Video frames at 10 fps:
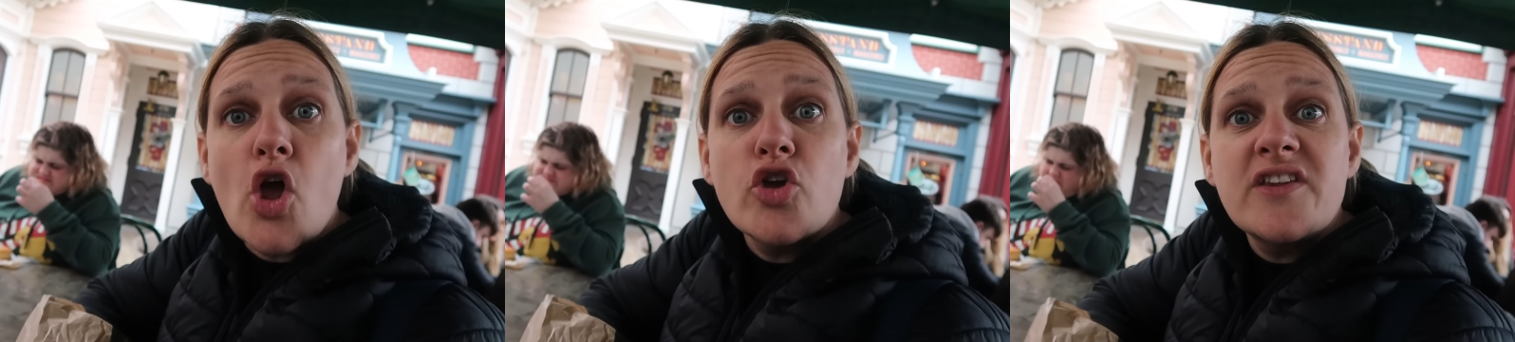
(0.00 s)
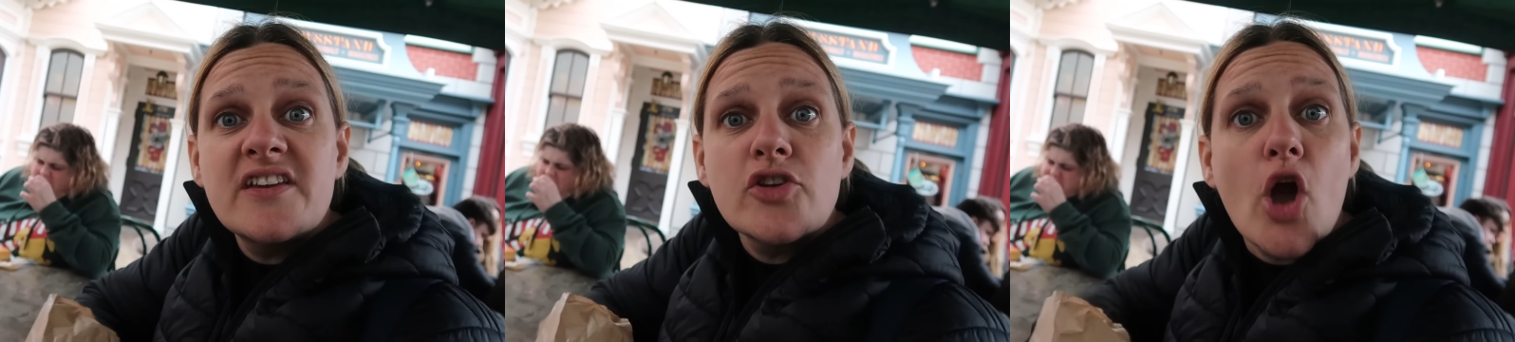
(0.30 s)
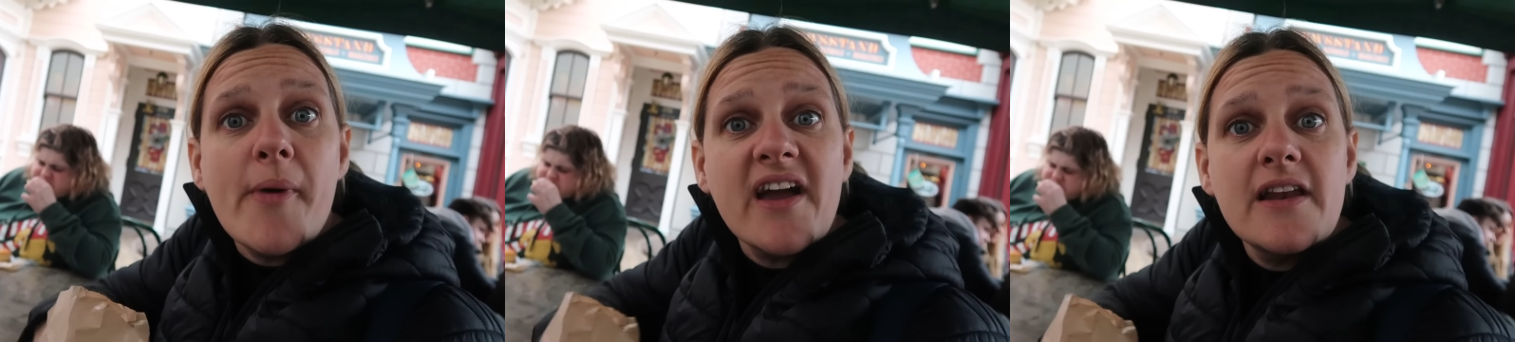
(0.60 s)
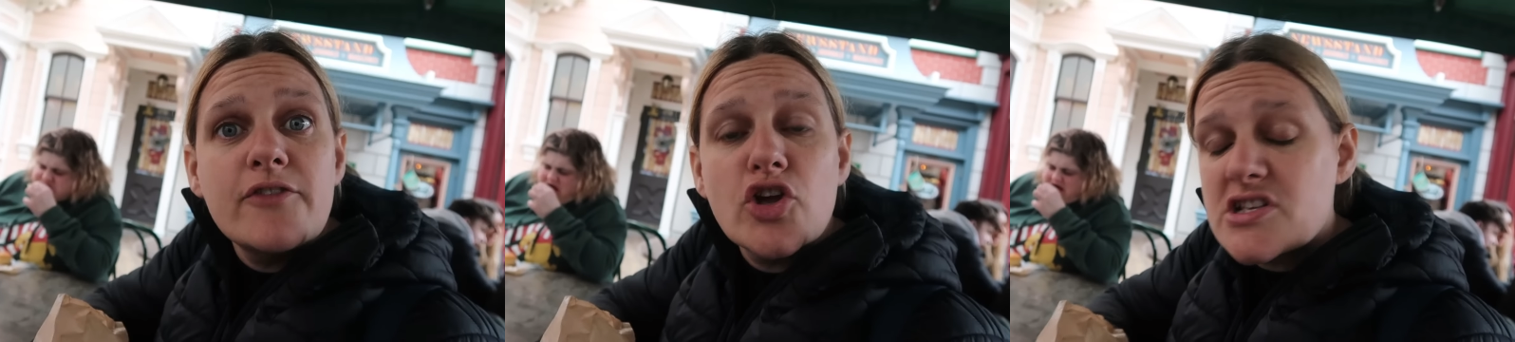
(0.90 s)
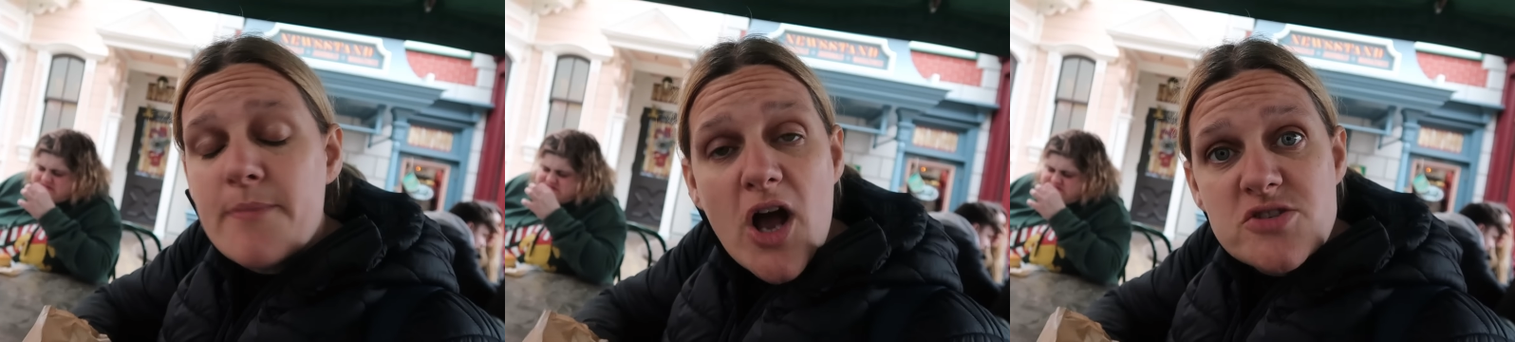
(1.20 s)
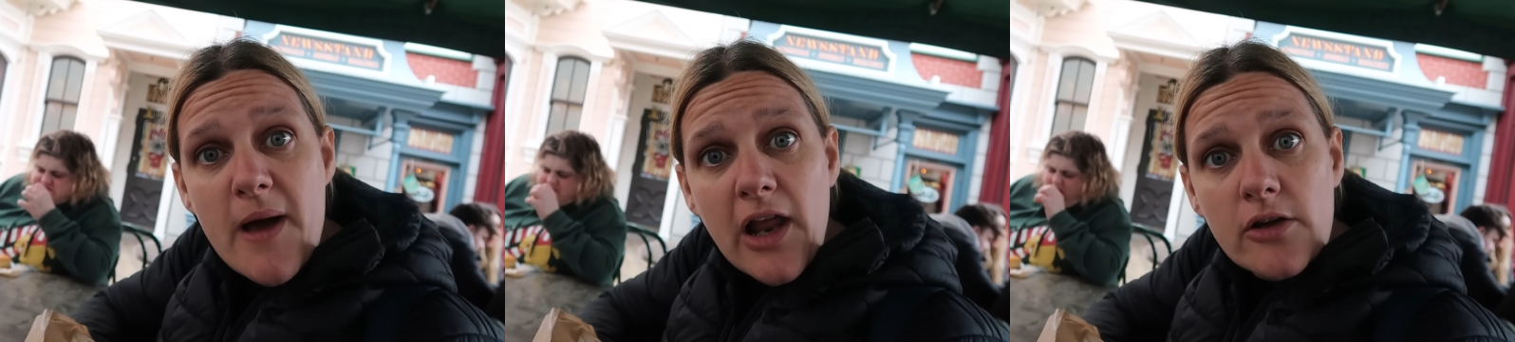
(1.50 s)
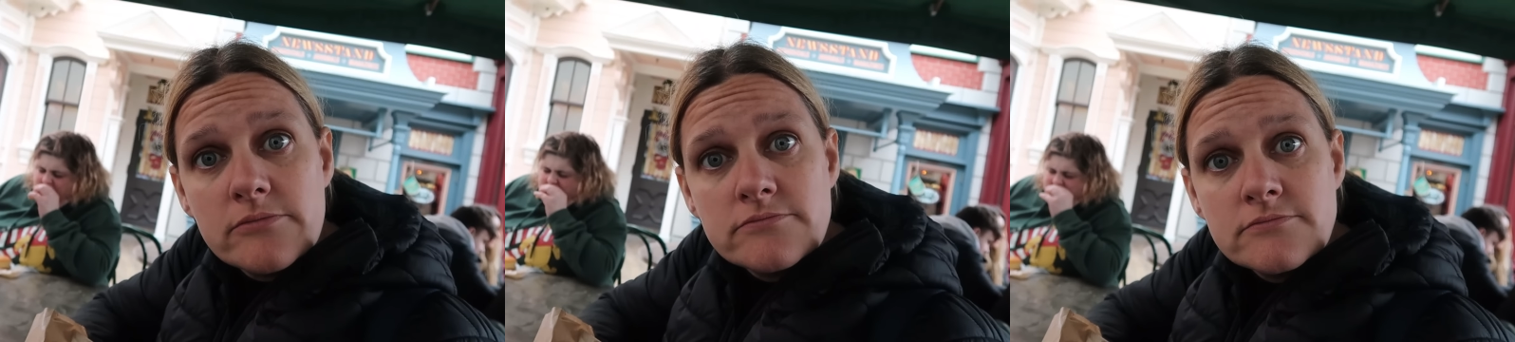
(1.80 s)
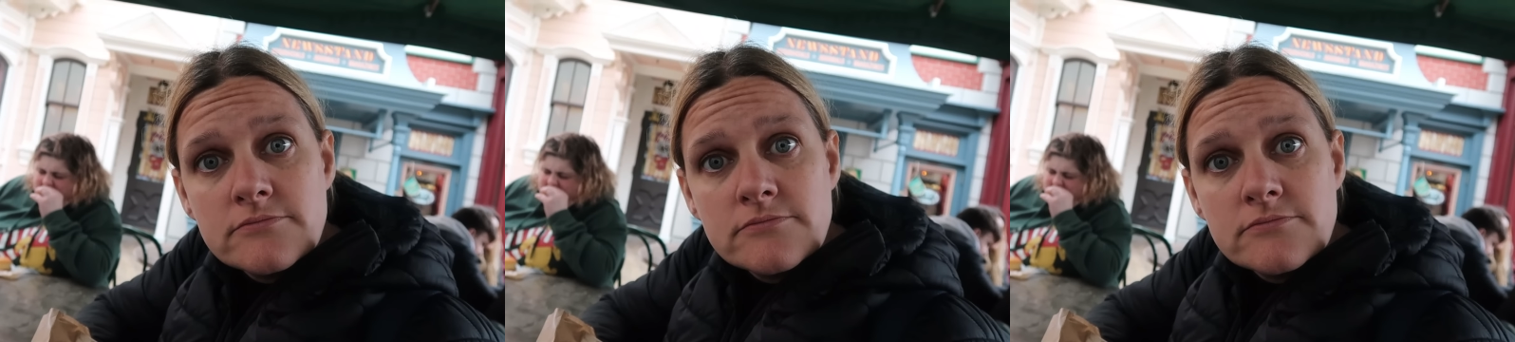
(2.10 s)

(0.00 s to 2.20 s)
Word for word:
Speaker 1: No, you didn't. Go back and have a look, it's marshmallow.